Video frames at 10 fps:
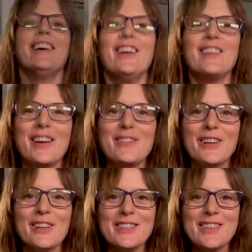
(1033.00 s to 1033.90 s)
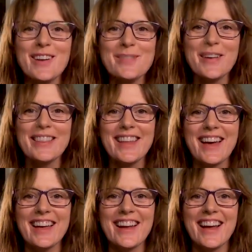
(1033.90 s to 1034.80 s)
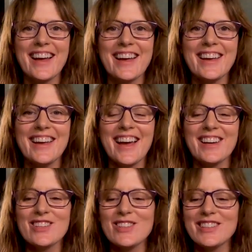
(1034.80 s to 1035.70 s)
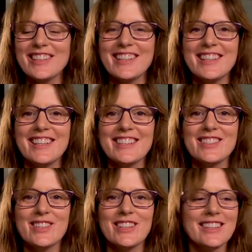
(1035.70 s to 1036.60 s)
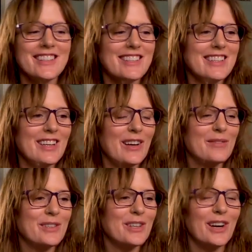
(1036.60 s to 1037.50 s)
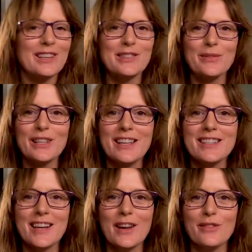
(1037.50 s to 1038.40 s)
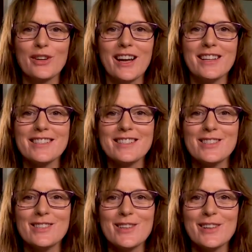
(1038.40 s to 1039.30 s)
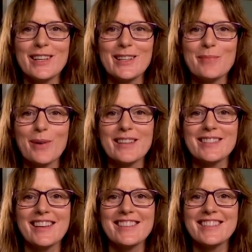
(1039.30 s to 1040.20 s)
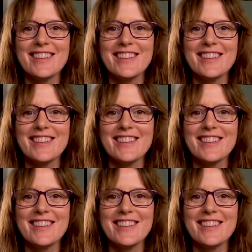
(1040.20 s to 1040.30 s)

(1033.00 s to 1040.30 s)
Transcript: Okay, Virgo, sorry about that. I actually started clearing off the cards and realized that I forgot to do your healing process.